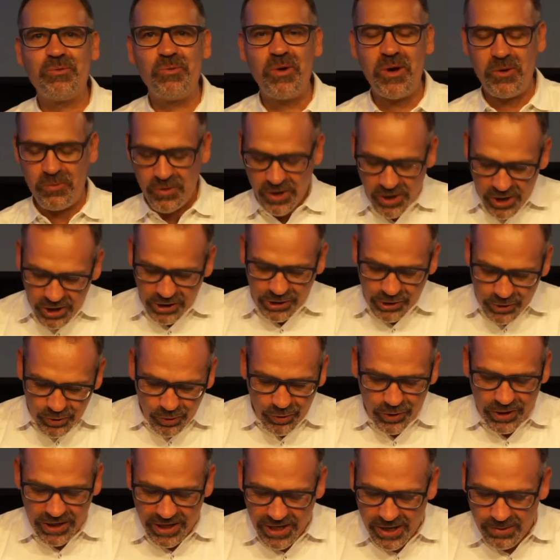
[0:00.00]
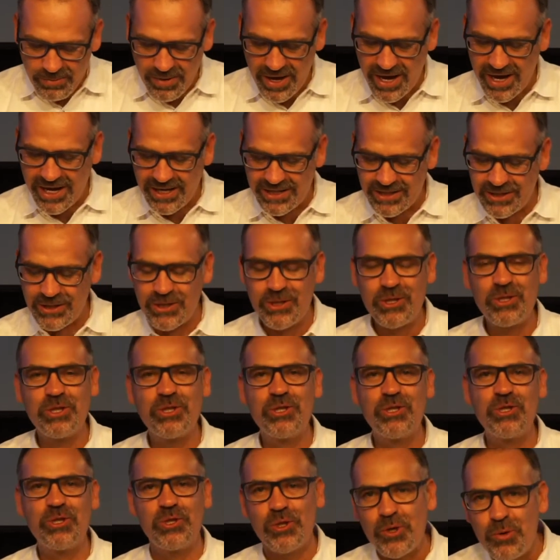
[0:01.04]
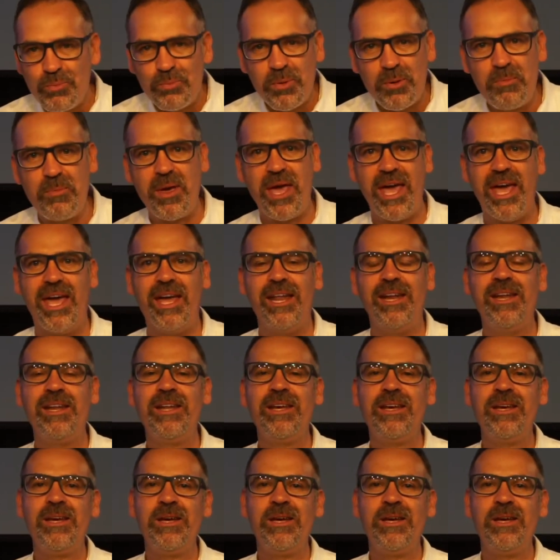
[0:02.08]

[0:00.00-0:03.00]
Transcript: where we're not talking about Superman,